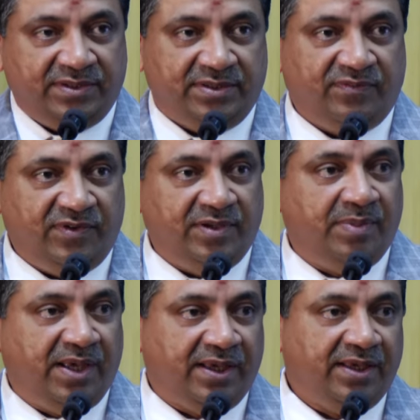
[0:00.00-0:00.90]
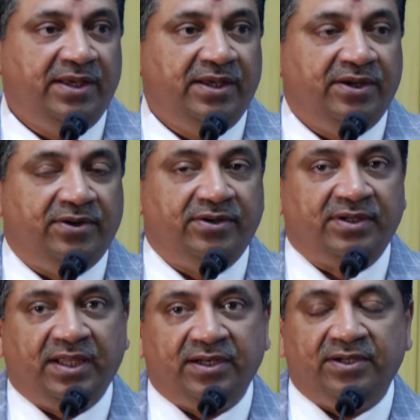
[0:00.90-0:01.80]
some feedback or
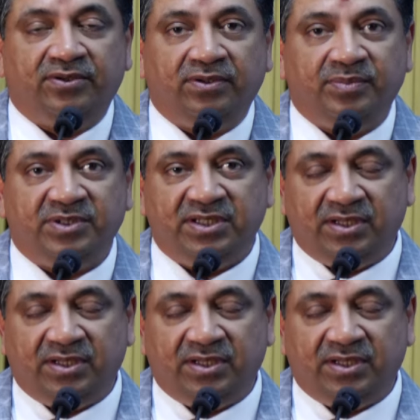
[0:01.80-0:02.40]
try and control the machine.